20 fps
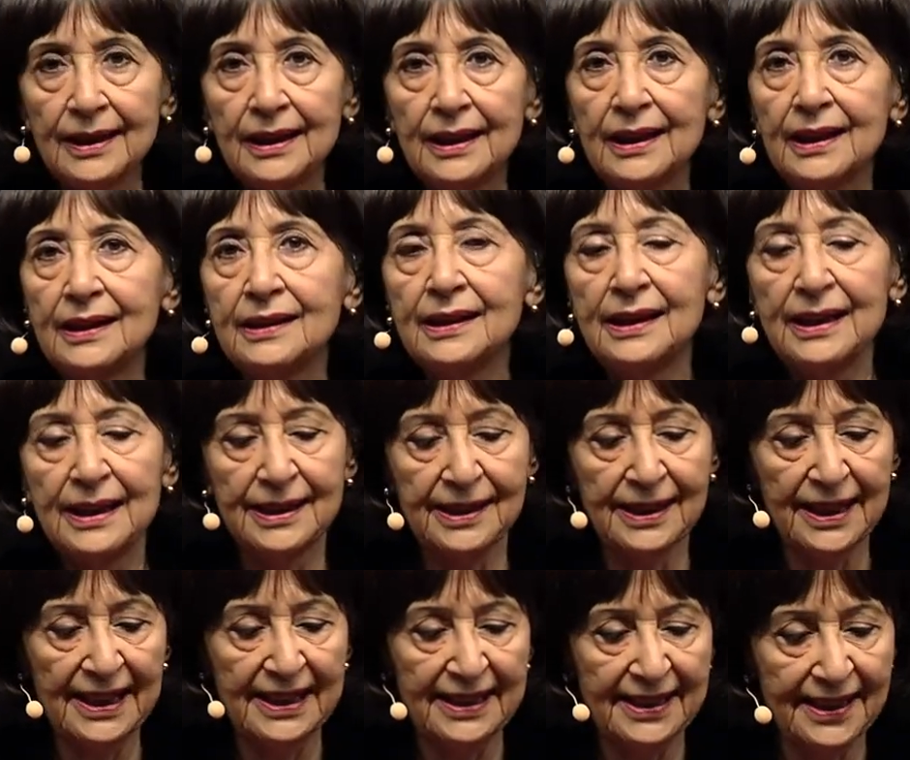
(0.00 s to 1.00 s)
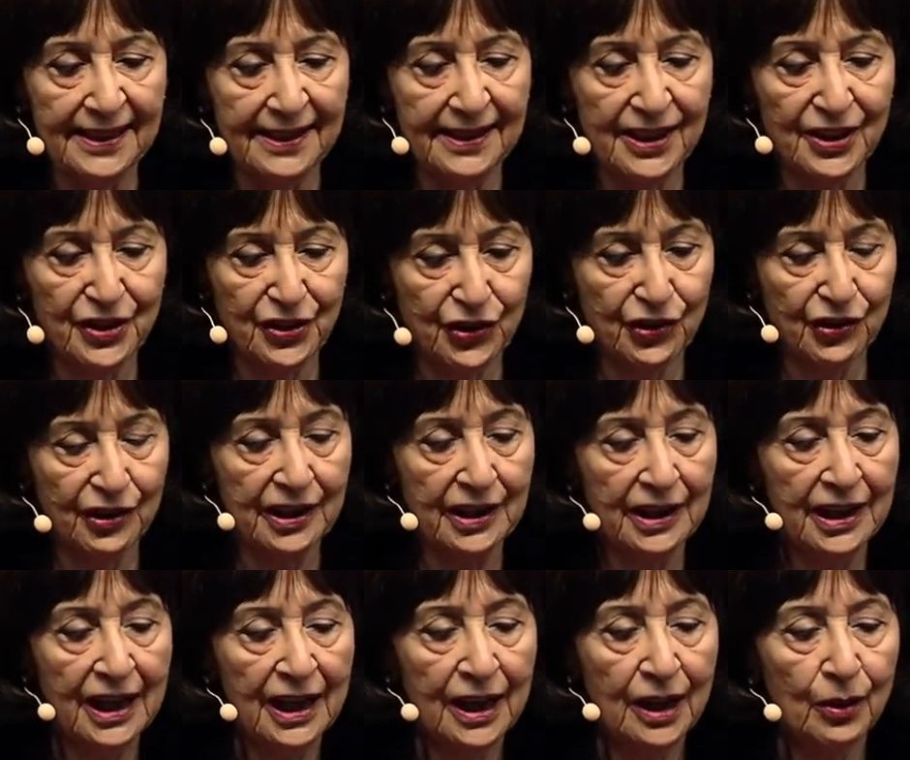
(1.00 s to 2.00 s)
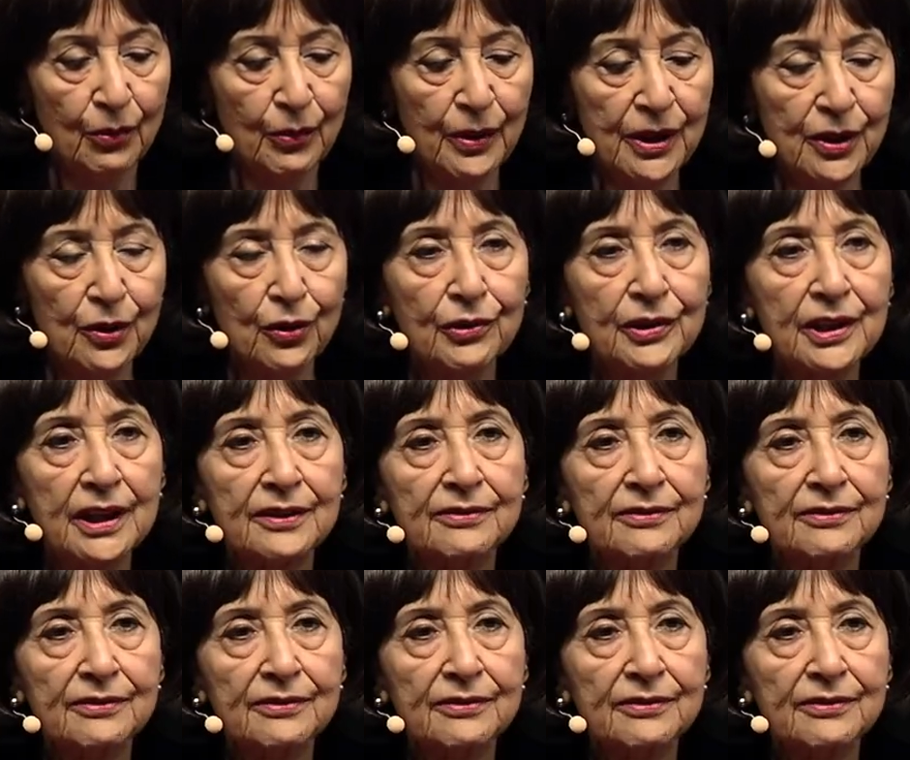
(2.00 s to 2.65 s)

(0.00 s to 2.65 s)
in Indian history. We know that